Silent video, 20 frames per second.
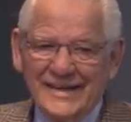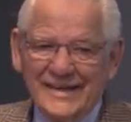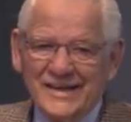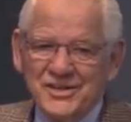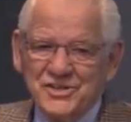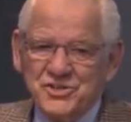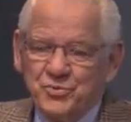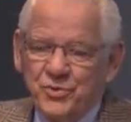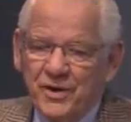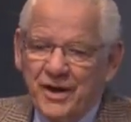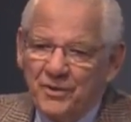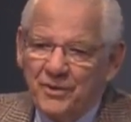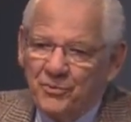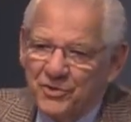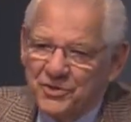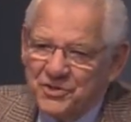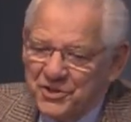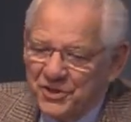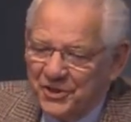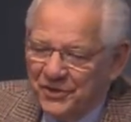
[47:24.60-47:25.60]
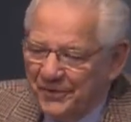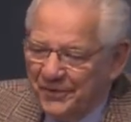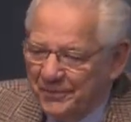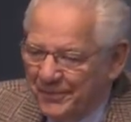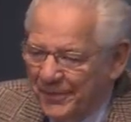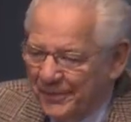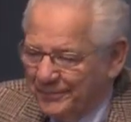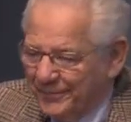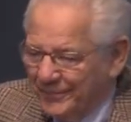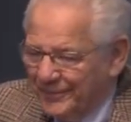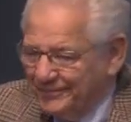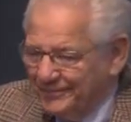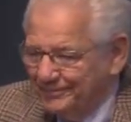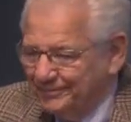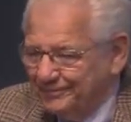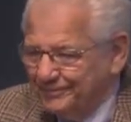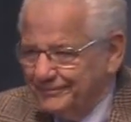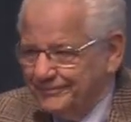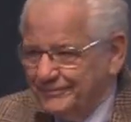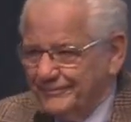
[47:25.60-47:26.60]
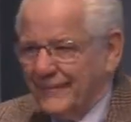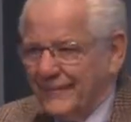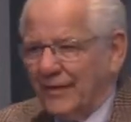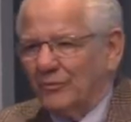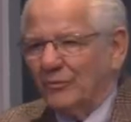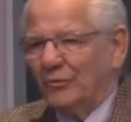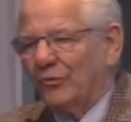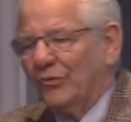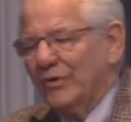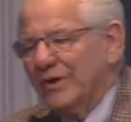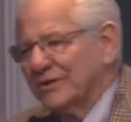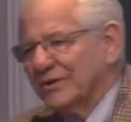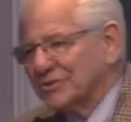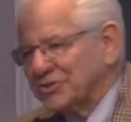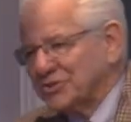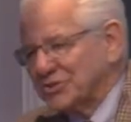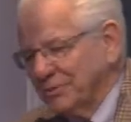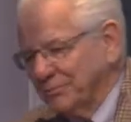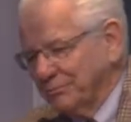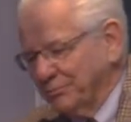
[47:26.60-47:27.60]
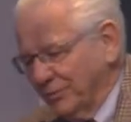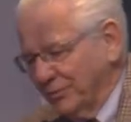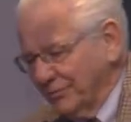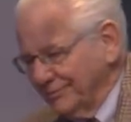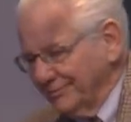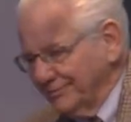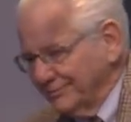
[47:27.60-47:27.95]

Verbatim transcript: Here's what I want you to remember real simple.